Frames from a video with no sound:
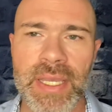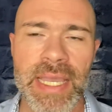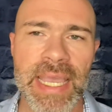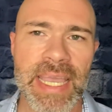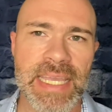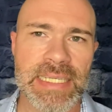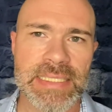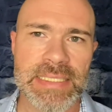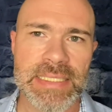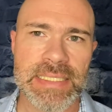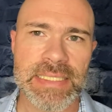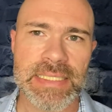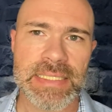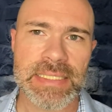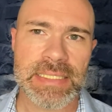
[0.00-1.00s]
And
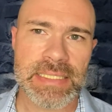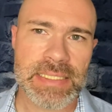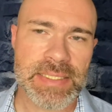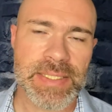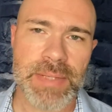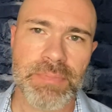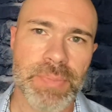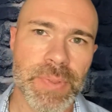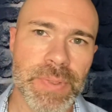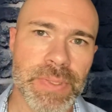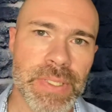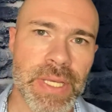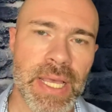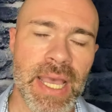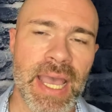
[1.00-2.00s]
simple,
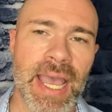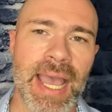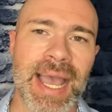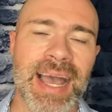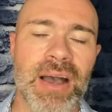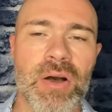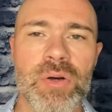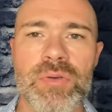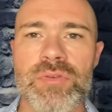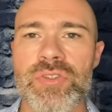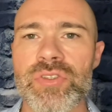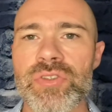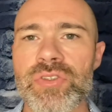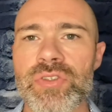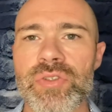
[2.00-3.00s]
how do
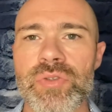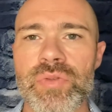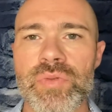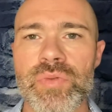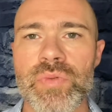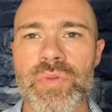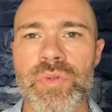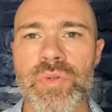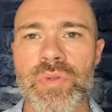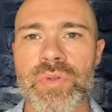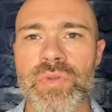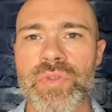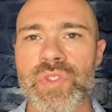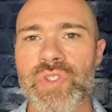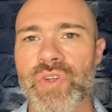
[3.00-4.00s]
you
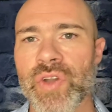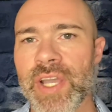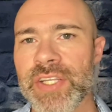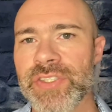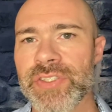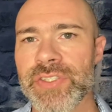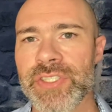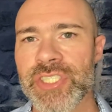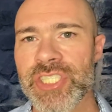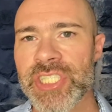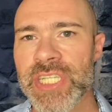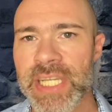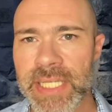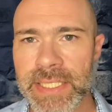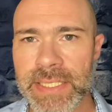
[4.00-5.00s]
scratch your
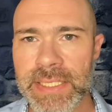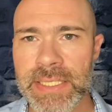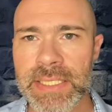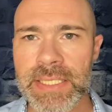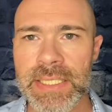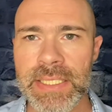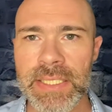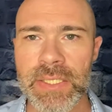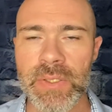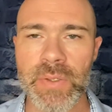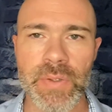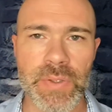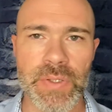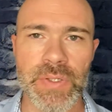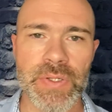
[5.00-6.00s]
chin
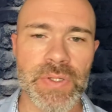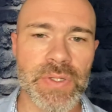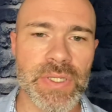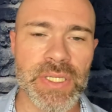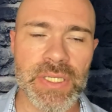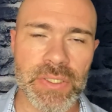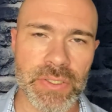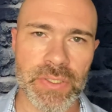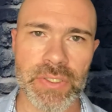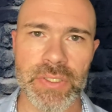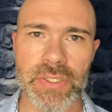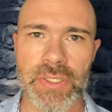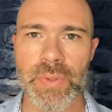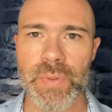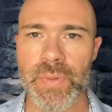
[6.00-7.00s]
or your ear
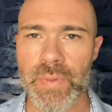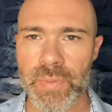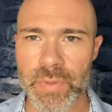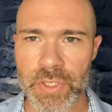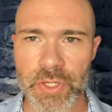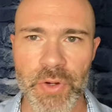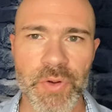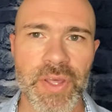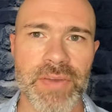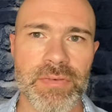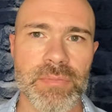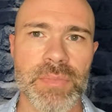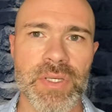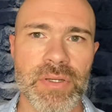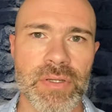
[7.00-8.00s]
when you don't have a
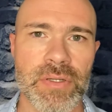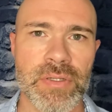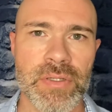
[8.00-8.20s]
mirror?